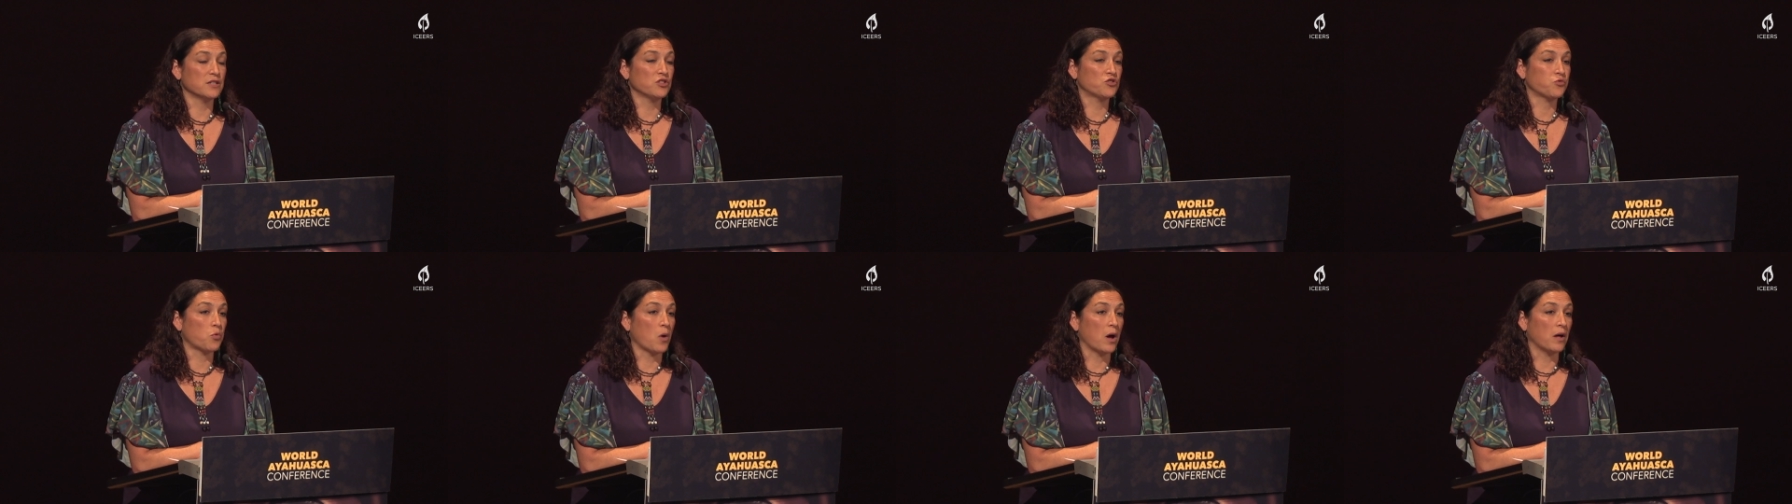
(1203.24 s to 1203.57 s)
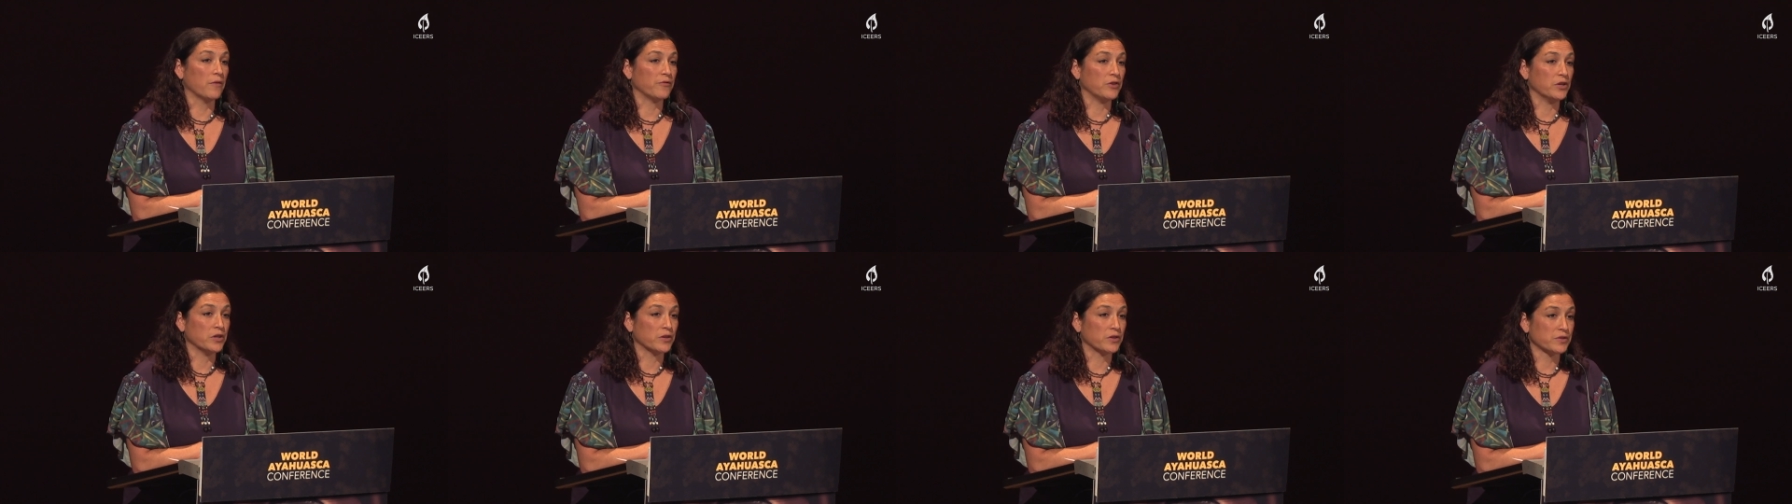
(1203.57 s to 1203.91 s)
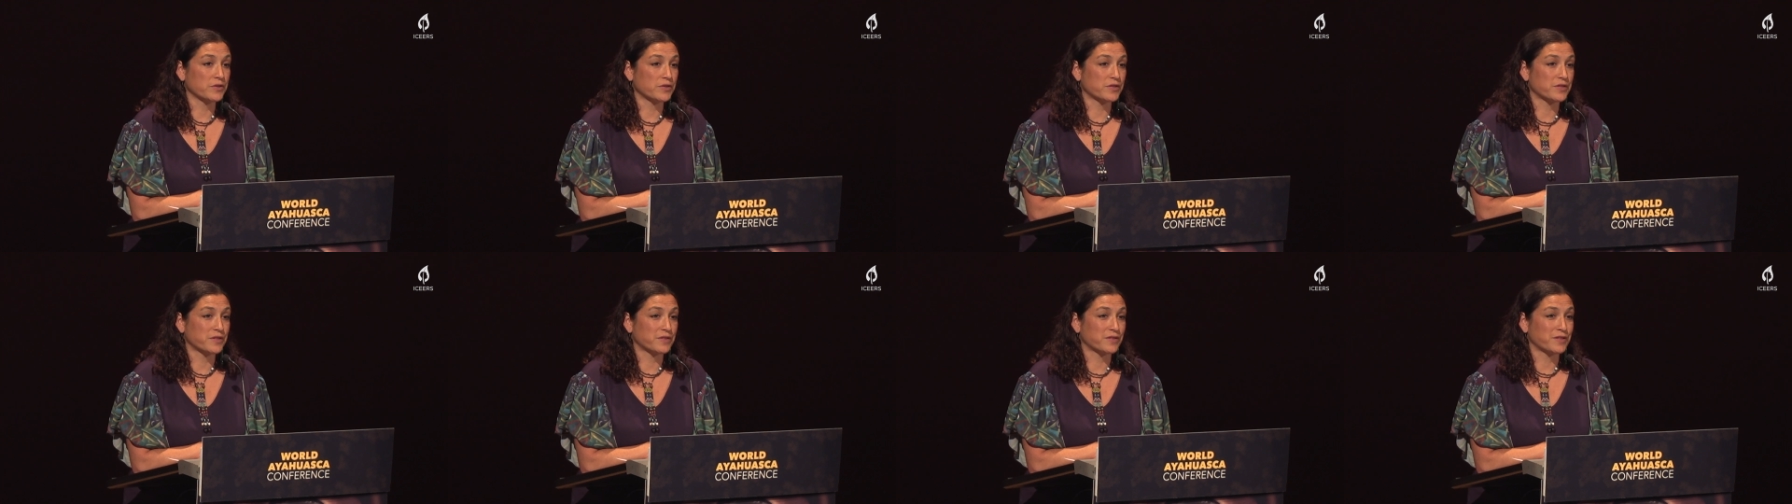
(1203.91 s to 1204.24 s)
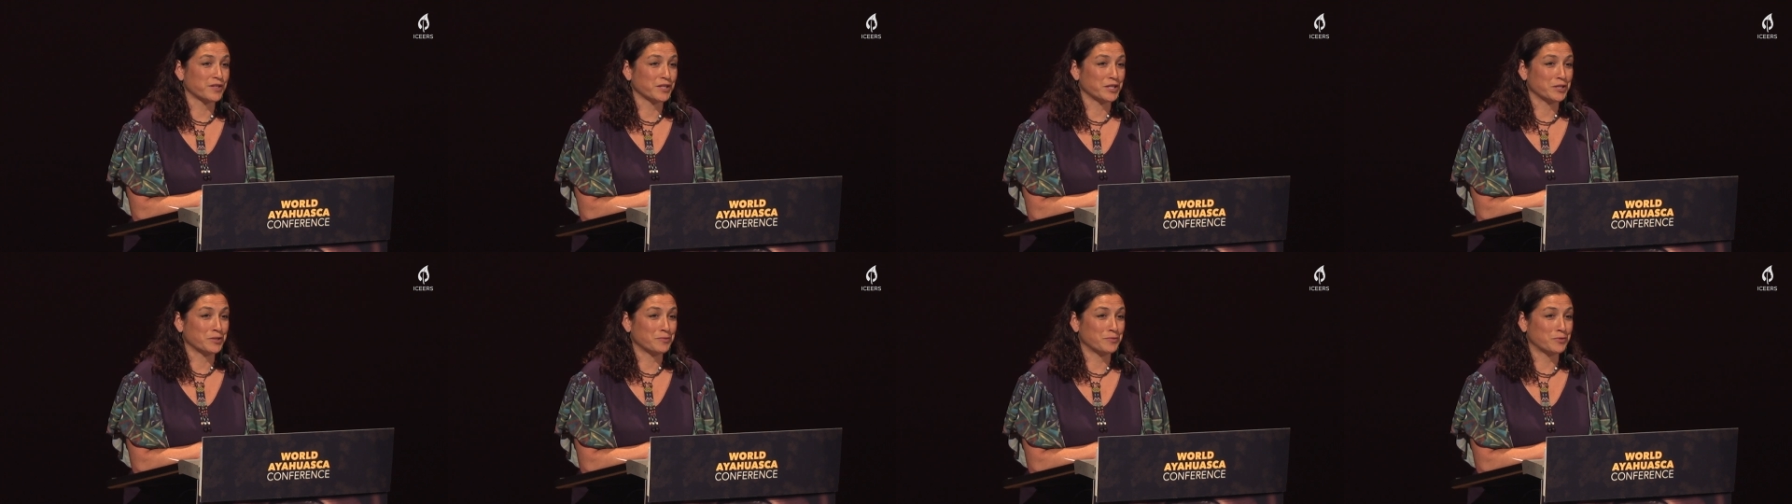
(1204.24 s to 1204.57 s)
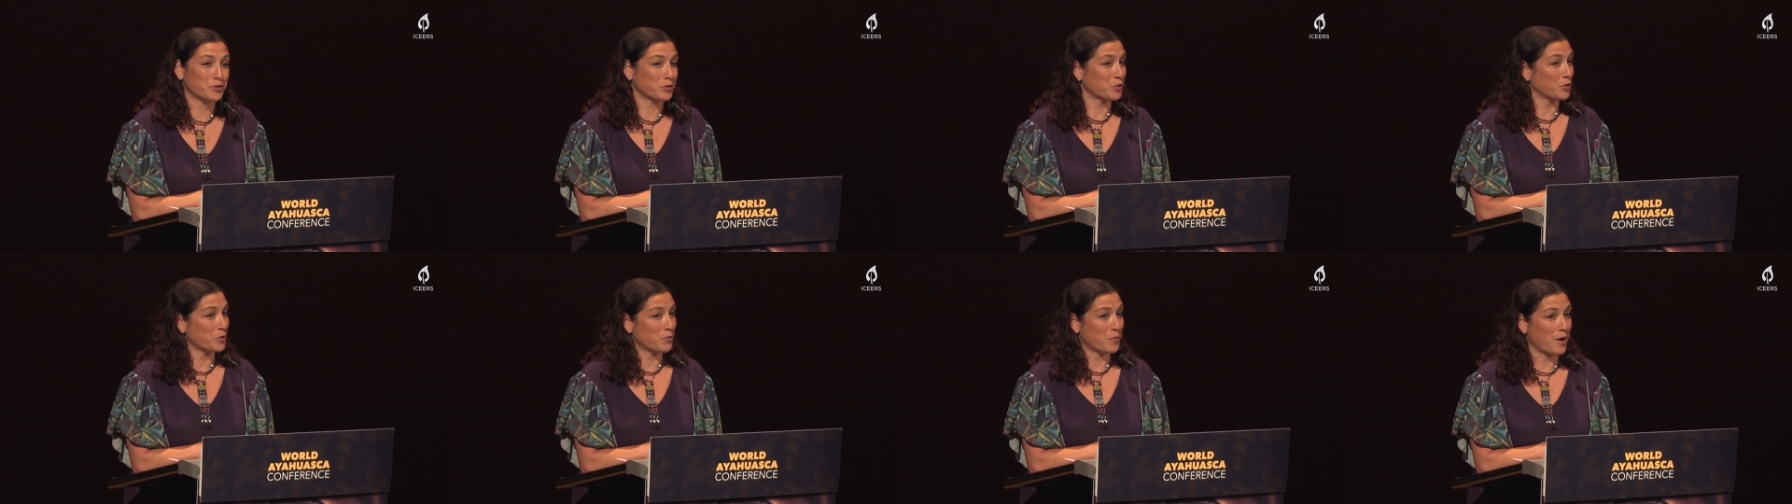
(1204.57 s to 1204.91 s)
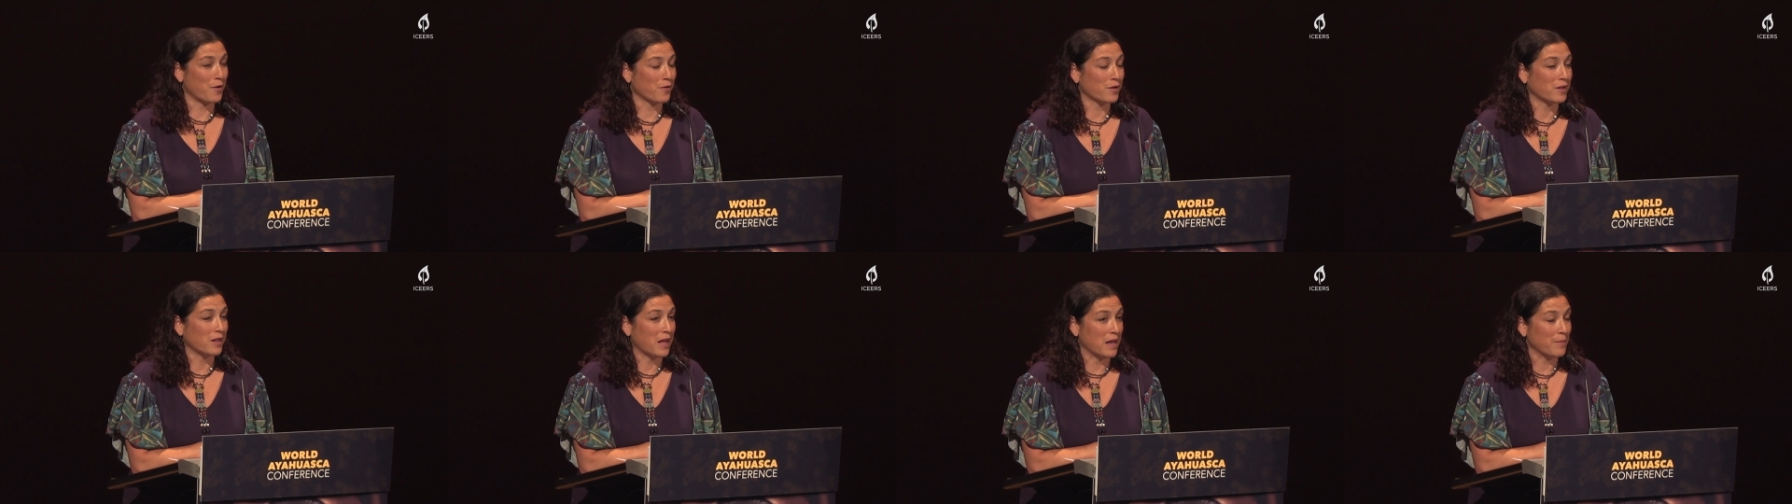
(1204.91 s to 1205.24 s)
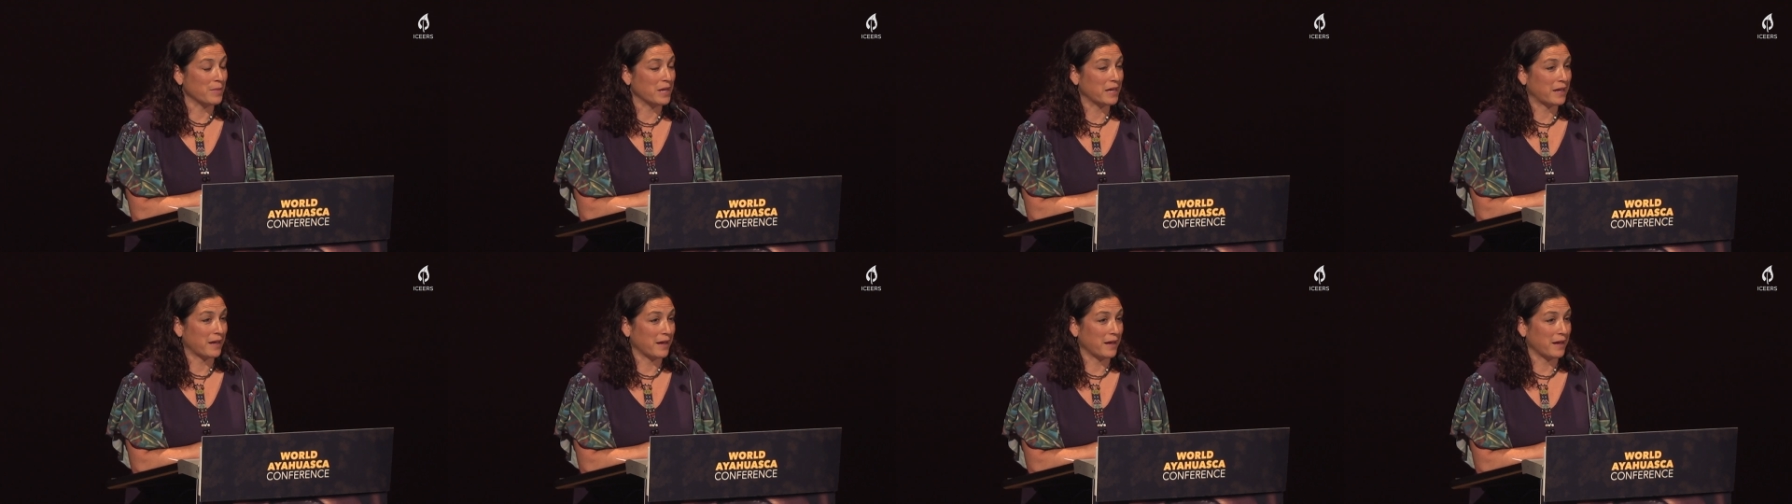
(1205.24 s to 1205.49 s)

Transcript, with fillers: than 12 years to turn around climate